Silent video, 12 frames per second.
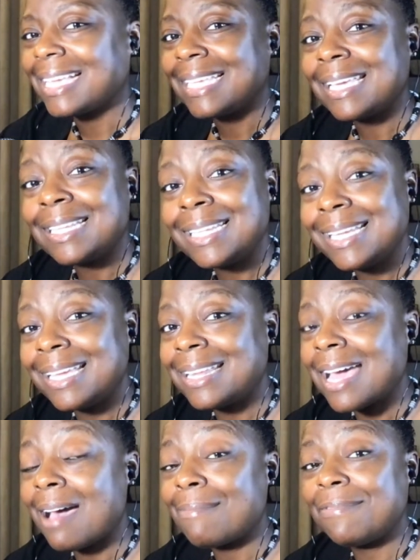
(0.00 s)
Killian,
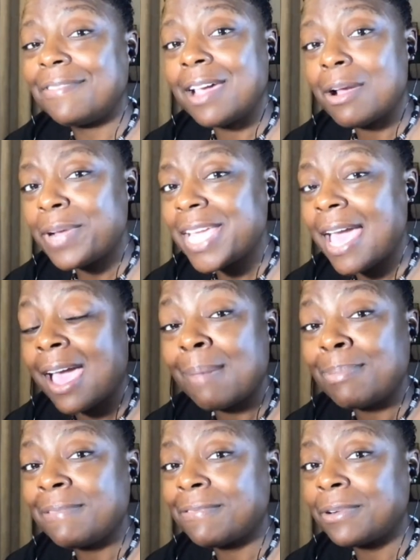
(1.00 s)
I'm very
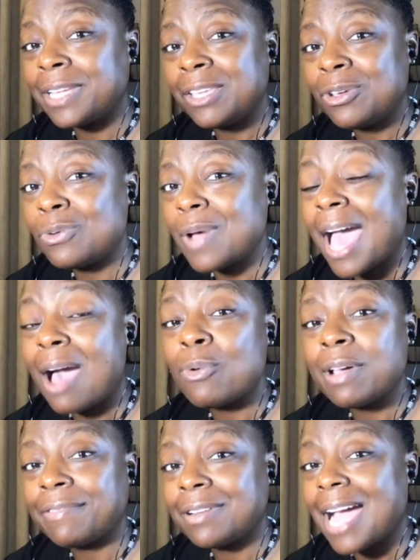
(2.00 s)
happy for you.
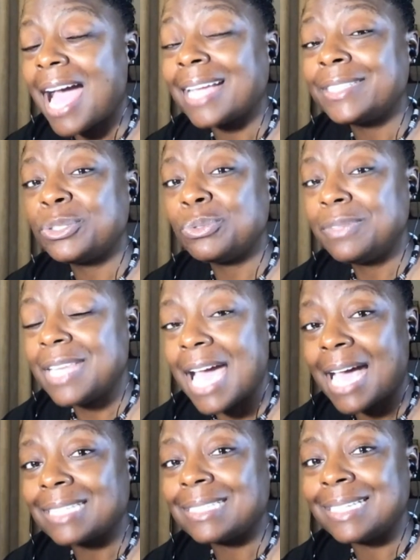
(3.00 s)
However, I do
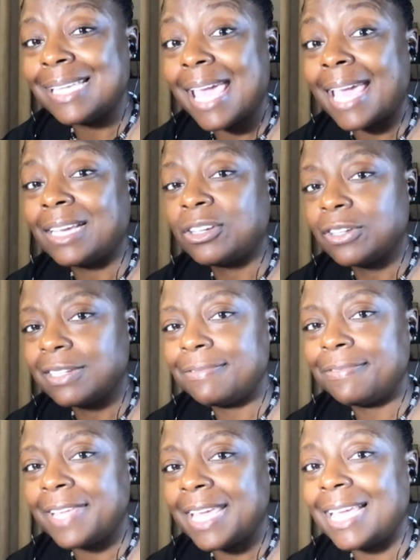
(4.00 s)
not see a good
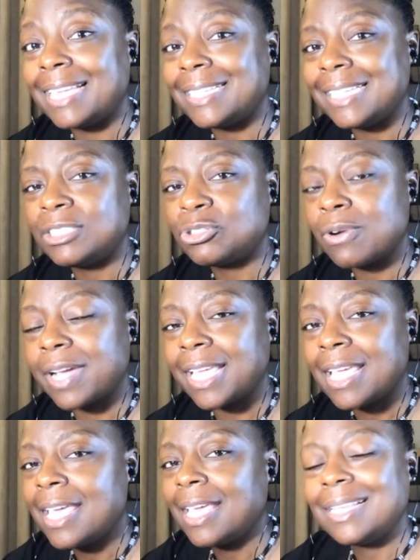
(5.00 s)
fit in Detroit.
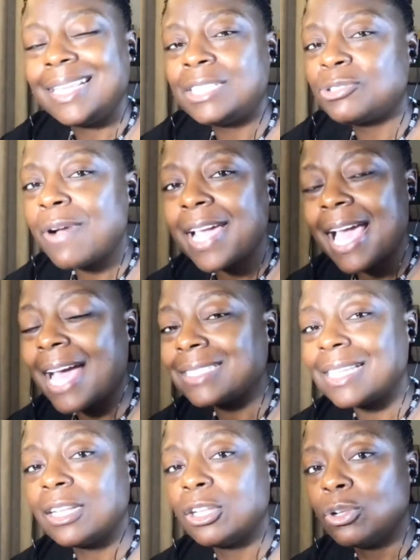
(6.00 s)
Detroit has
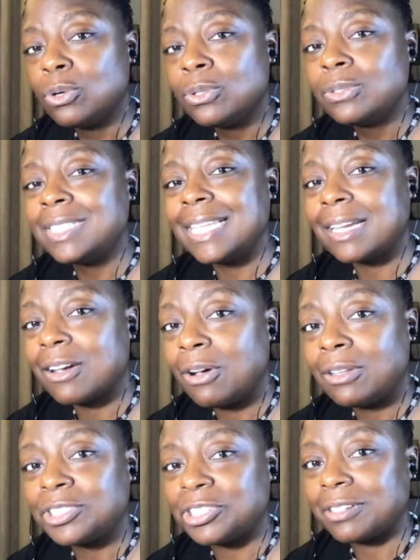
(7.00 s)
a losing
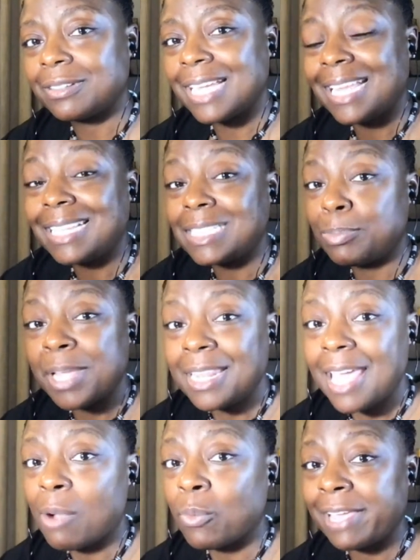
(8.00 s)
culture, and it's been
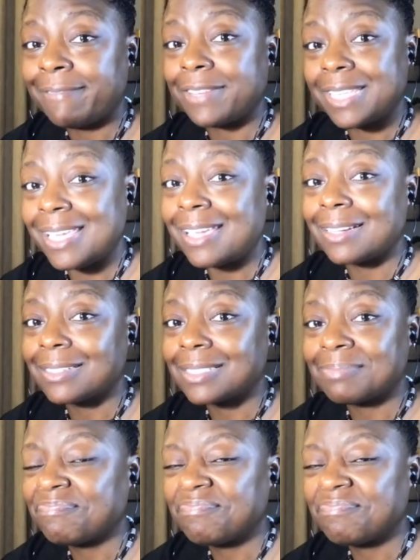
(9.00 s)
that way for years.